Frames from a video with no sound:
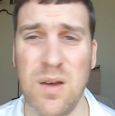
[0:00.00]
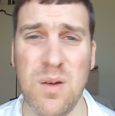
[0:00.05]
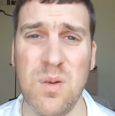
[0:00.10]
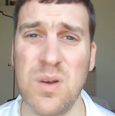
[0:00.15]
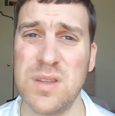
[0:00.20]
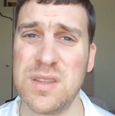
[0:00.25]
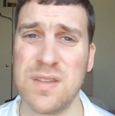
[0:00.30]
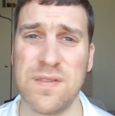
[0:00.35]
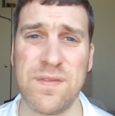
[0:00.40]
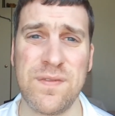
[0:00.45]

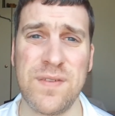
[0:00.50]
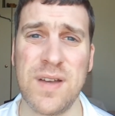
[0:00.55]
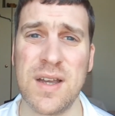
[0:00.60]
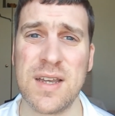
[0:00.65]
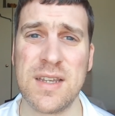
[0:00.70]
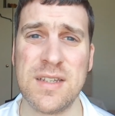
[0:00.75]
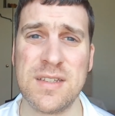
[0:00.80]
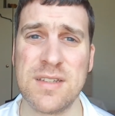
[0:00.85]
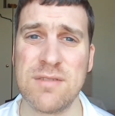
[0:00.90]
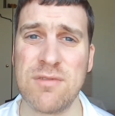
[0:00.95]
what the
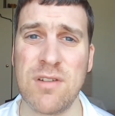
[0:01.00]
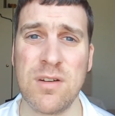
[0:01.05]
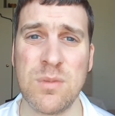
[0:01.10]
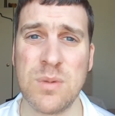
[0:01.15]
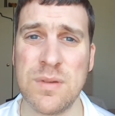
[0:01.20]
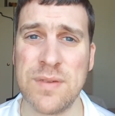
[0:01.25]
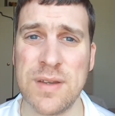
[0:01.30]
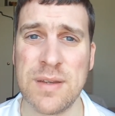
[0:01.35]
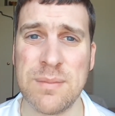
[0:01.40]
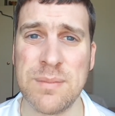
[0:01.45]
fuck is wrong
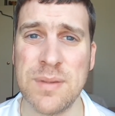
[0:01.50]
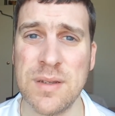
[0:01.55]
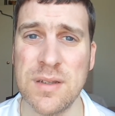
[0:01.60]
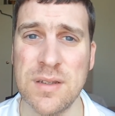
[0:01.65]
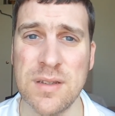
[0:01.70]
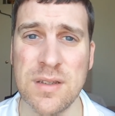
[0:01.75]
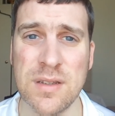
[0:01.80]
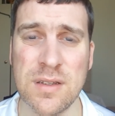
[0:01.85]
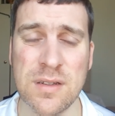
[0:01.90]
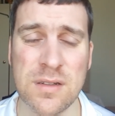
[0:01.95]
with him?
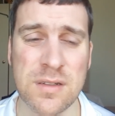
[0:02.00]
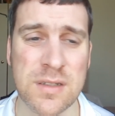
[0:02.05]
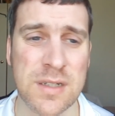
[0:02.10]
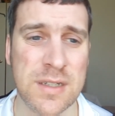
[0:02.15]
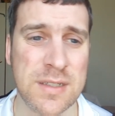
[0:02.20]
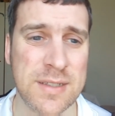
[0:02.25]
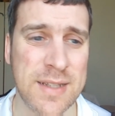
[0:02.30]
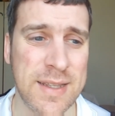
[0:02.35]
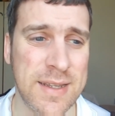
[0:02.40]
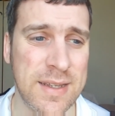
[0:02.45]

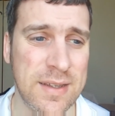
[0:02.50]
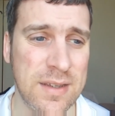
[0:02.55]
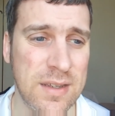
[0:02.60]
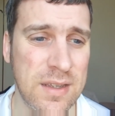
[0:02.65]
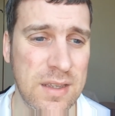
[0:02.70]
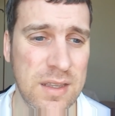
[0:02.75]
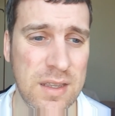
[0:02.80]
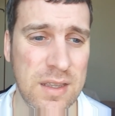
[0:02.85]
Honestly,